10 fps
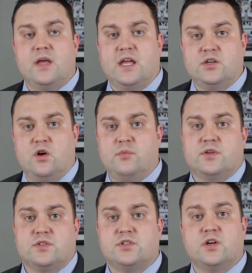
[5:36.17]
And your
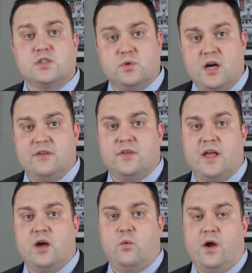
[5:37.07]
homeowner's insurance will cover
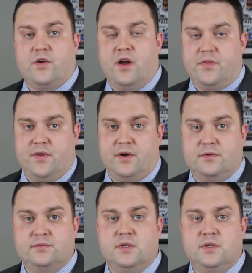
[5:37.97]
that while you're out there.